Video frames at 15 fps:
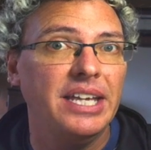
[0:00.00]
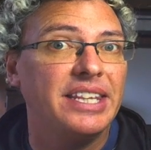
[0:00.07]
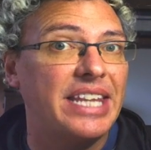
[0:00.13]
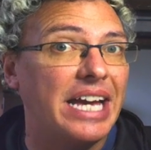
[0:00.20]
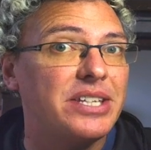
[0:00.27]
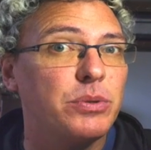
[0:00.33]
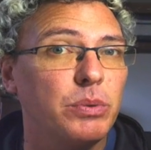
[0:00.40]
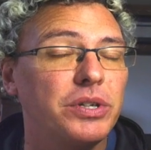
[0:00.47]

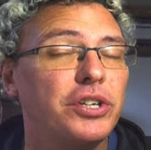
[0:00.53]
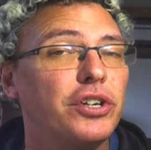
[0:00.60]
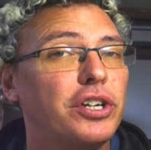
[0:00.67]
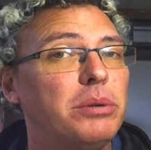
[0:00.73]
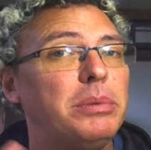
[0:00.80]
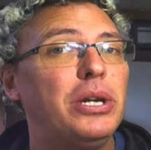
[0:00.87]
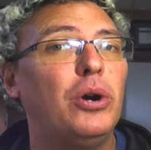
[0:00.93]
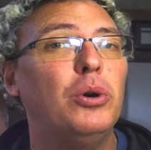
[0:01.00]
That's what you're going
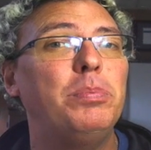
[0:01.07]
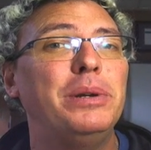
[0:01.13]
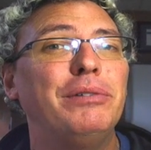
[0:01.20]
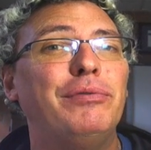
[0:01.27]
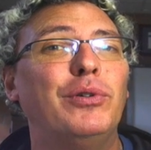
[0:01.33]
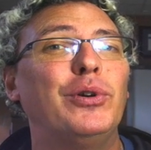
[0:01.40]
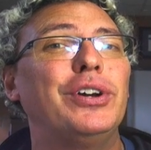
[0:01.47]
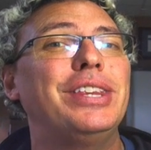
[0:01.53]
to be hoping
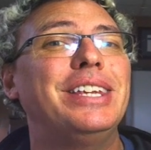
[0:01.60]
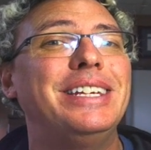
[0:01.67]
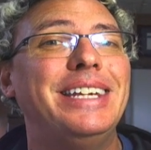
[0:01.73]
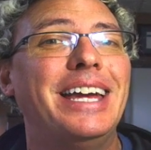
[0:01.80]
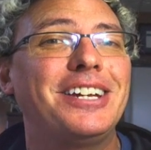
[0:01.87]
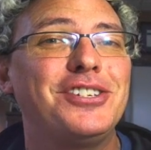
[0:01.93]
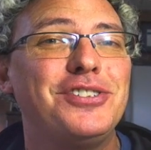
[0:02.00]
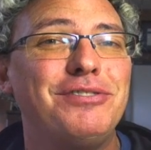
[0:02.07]
for in the
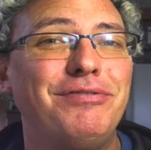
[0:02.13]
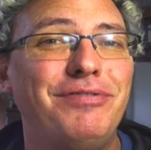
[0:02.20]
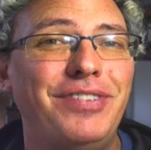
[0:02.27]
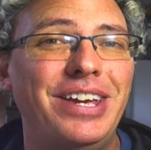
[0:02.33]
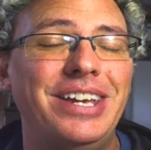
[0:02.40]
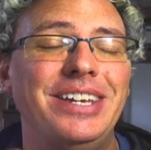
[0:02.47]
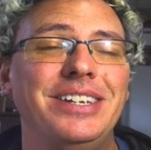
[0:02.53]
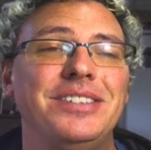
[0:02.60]
next
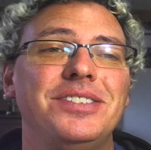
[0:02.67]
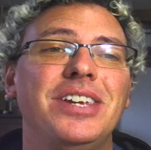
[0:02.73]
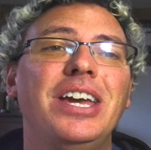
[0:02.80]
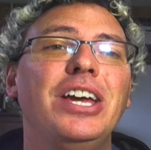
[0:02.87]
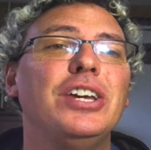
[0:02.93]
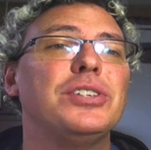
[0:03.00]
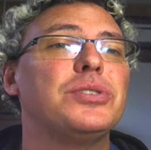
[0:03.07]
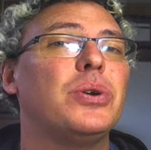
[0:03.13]
phase.
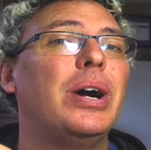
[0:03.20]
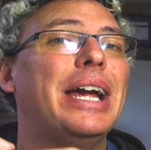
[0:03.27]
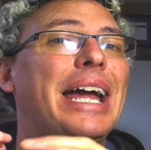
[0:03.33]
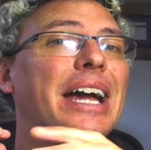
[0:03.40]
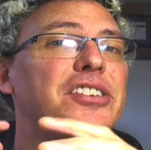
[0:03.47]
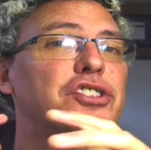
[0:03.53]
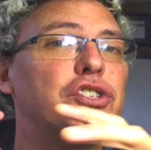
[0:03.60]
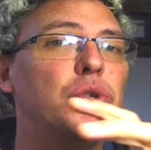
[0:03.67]
So I
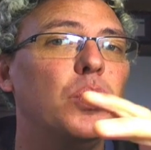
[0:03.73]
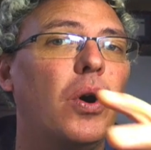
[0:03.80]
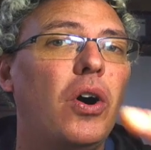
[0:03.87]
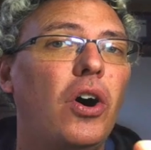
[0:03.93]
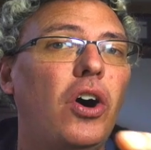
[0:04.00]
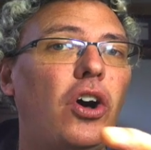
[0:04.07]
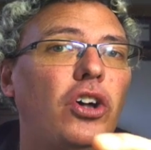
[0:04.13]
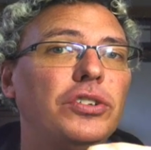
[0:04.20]
ask you
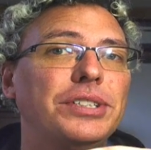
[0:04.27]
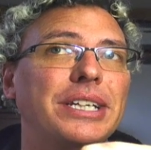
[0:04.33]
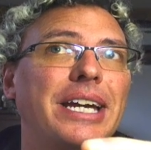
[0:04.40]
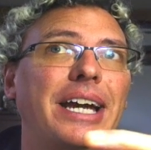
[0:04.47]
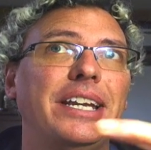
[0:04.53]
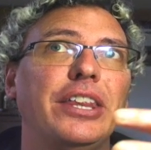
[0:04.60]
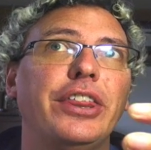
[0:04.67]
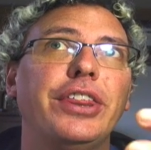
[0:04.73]
all to
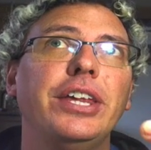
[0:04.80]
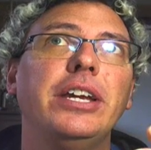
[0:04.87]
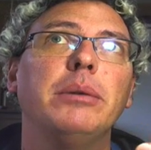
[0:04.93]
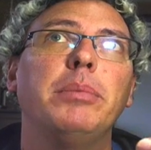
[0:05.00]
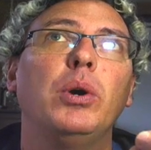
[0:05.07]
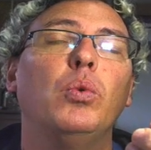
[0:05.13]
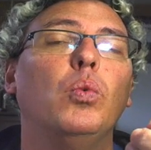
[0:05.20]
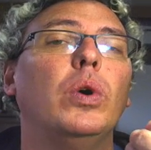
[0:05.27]
kind of think
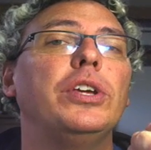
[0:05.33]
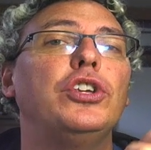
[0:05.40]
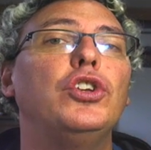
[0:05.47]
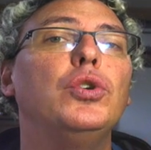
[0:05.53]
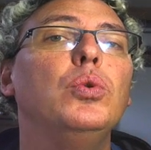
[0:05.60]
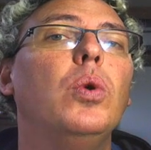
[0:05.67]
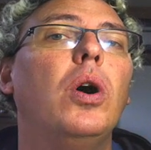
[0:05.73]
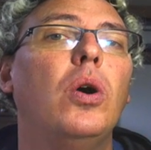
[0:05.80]
about what
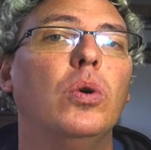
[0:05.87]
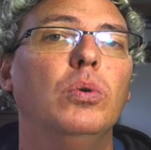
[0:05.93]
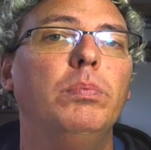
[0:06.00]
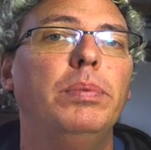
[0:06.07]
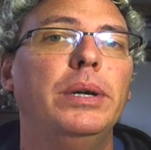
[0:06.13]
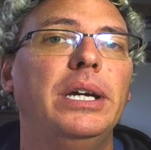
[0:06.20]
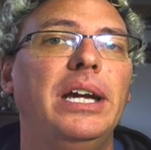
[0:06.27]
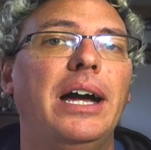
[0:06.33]
you hope,
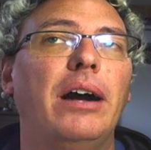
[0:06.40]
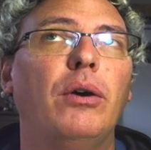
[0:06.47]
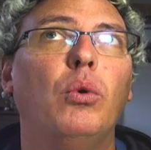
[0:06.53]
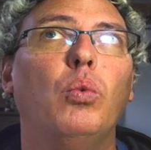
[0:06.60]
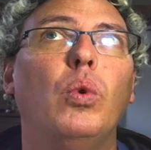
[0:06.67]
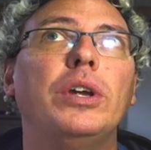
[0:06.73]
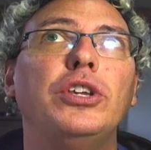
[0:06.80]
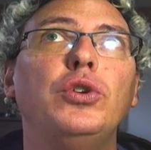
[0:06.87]
uh,
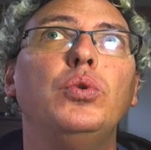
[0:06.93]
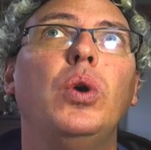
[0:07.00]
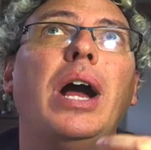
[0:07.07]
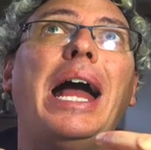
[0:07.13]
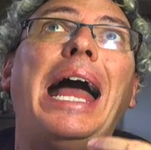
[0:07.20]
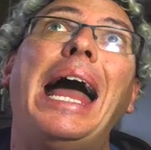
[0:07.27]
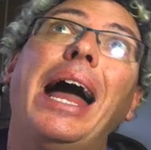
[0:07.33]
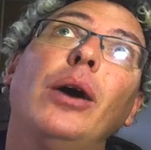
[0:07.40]
what you,
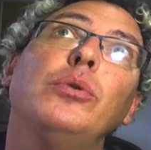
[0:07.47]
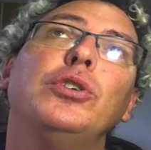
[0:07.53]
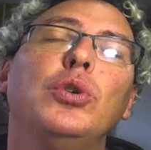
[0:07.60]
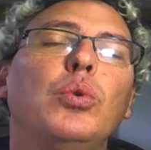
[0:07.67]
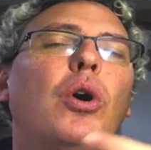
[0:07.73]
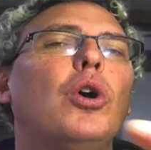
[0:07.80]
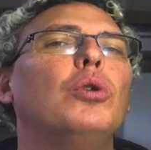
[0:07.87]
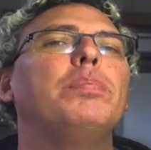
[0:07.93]
how you
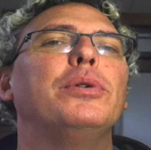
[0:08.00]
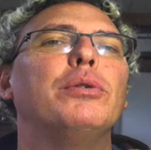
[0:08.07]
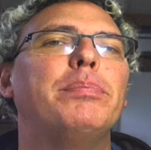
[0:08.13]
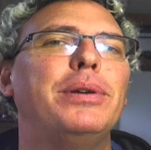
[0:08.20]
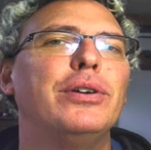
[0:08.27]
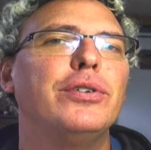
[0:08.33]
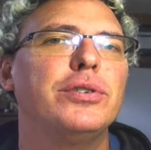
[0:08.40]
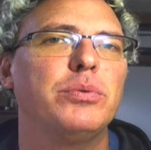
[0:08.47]
hope your
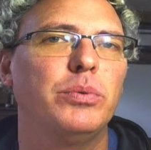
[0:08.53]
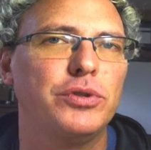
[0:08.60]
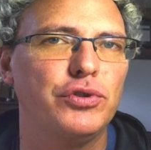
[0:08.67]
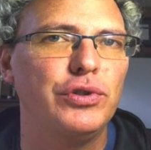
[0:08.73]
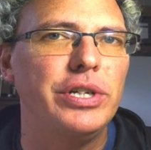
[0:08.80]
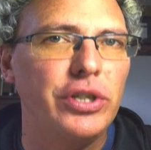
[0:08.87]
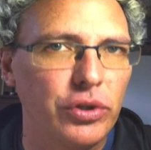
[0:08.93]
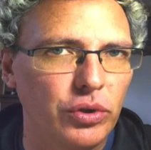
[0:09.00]
peers will
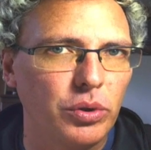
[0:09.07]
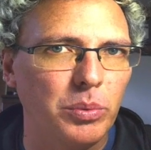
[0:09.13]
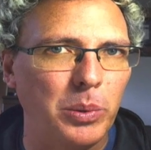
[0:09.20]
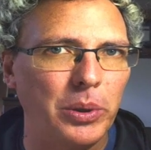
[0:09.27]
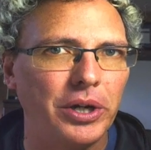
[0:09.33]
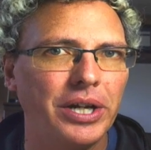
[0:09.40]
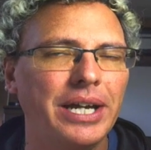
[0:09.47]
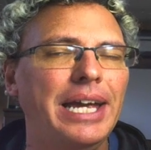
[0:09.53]
treat your
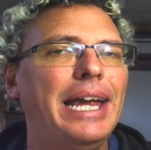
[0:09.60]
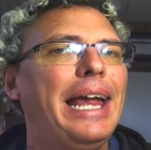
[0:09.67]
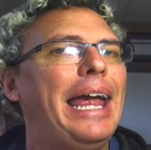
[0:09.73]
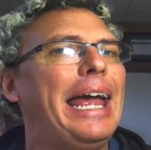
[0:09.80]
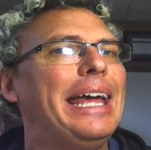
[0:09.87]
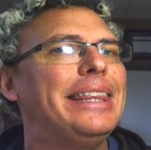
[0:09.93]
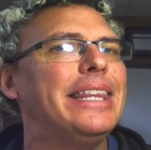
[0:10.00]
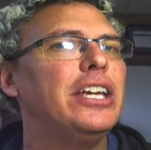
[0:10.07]
work
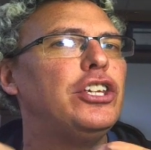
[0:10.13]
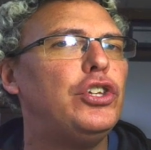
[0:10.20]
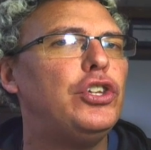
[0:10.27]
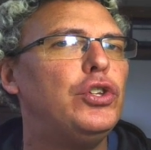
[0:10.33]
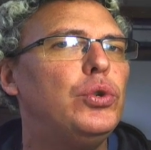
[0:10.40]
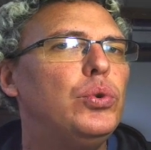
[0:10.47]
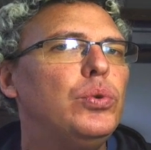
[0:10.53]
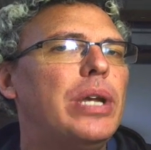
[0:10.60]
and that
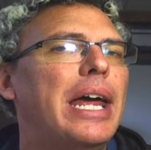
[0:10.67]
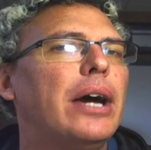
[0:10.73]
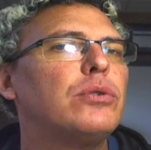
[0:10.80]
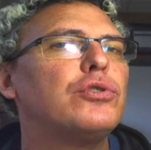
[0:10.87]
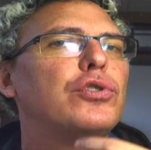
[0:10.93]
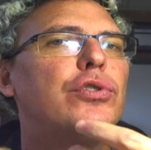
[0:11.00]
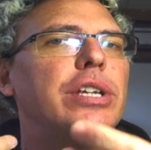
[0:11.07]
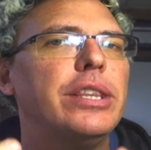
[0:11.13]
you now
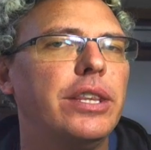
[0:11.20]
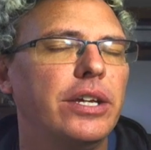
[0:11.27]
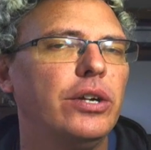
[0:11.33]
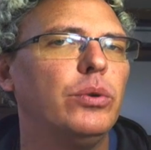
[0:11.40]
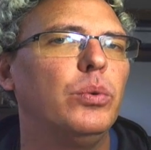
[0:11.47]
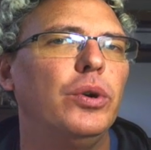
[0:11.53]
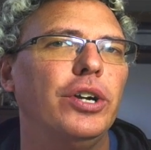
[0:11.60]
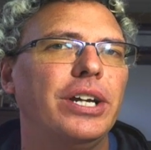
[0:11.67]
treat their
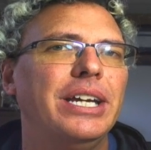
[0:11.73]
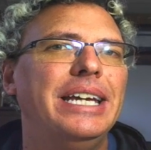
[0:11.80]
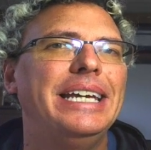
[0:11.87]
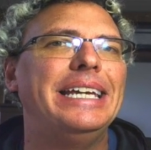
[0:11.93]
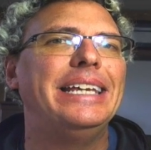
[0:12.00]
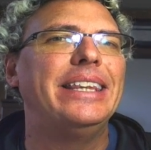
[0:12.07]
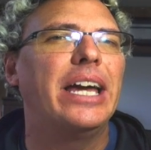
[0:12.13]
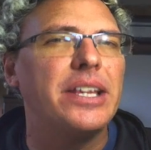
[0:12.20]
work
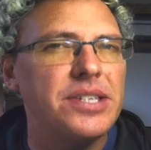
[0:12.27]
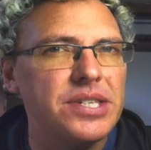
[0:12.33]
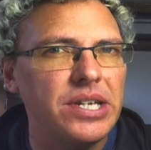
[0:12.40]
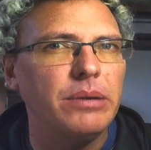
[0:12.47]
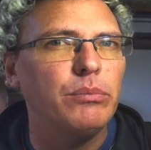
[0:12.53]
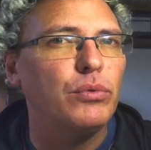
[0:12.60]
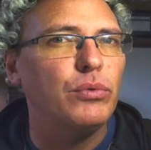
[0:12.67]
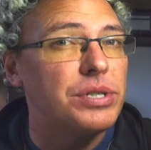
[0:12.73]
in that
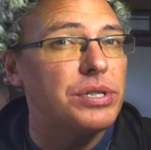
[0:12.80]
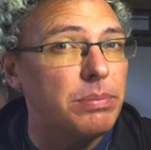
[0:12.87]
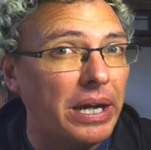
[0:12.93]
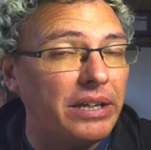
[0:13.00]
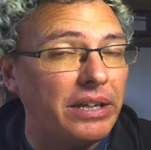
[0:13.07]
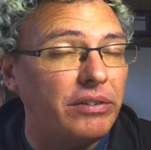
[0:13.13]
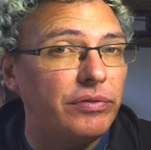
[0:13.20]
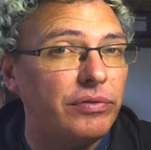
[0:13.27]
same
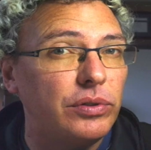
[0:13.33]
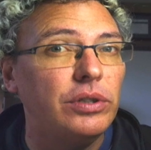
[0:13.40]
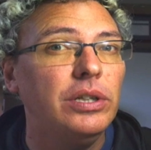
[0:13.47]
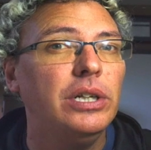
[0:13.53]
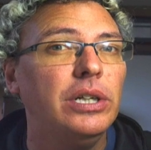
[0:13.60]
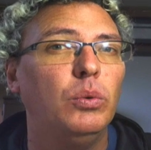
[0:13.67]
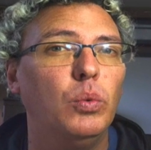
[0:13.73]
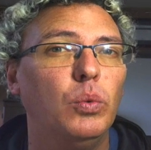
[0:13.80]
respectful
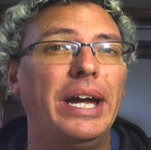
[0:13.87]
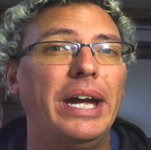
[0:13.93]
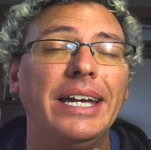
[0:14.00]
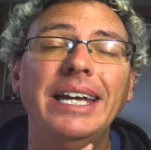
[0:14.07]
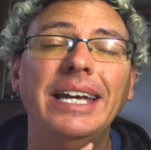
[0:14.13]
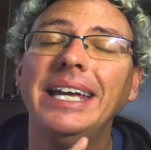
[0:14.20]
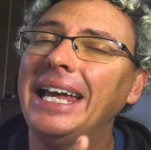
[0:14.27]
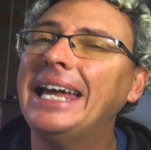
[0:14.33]
way.
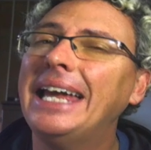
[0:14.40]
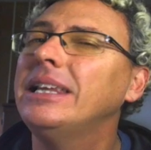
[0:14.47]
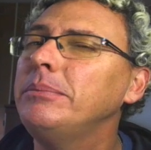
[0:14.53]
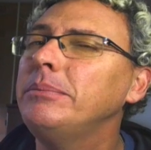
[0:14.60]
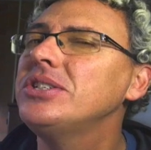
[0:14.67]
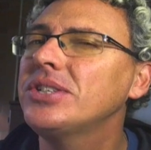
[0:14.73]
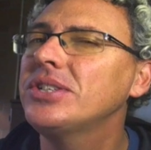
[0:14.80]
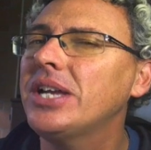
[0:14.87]
And let
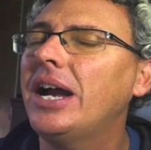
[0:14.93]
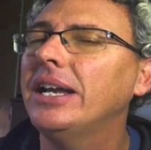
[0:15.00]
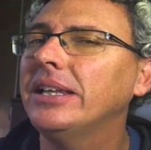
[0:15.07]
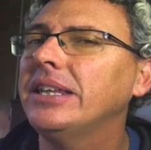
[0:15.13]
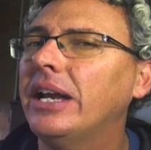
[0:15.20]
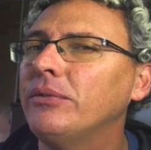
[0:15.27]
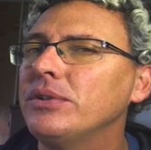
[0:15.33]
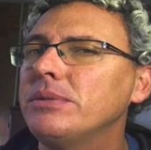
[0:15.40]
me just
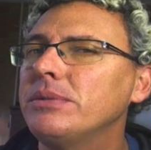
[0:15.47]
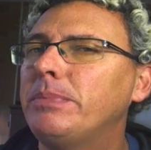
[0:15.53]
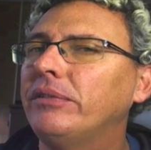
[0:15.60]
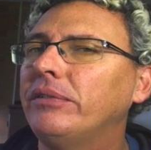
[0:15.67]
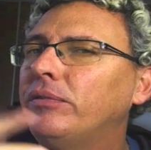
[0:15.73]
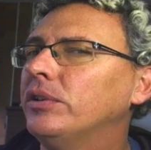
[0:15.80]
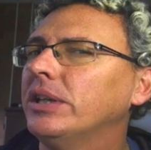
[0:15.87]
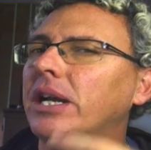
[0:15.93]
highlight that
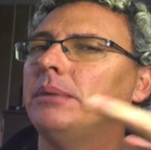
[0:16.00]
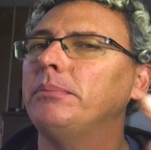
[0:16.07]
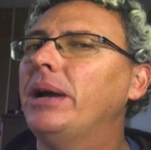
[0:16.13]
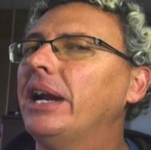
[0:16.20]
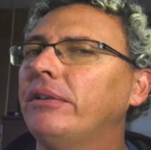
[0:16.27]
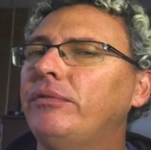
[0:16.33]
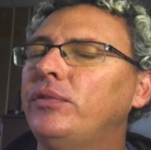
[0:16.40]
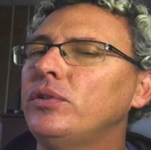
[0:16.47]
respectful and come
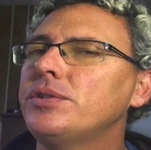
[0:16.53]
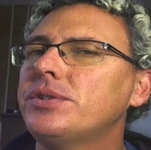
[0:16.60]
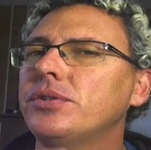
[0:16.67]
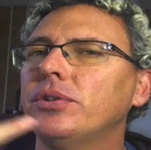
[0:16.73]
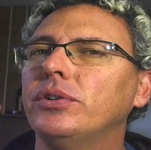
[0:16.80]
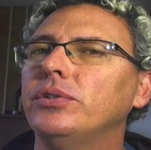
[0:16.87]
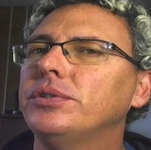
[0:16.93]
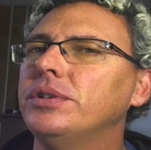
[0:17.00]
back full
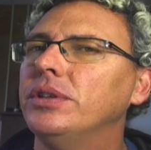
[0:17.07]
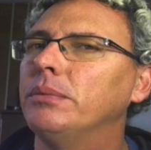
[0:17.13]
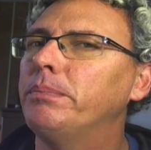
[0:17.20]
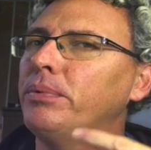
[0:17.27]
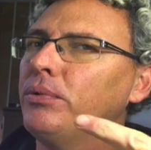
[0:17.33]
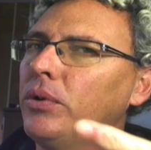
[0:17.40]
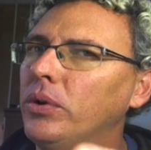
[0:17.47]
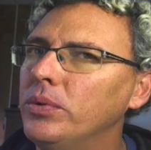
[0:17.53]
circle to the
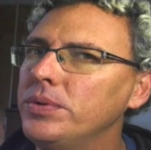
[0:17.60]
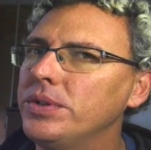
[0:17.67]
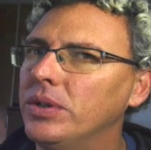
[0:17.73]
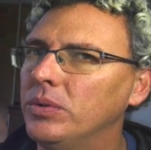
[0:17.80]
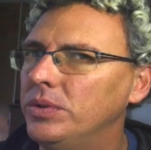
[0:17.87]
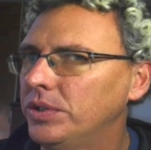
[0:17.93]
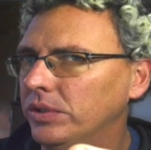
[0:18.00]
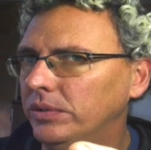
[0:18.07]
pro
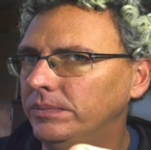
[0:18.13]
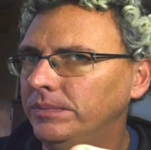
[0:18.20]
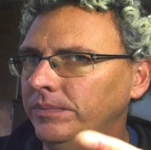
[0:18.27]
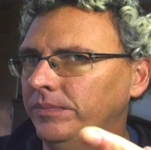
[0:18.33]
social.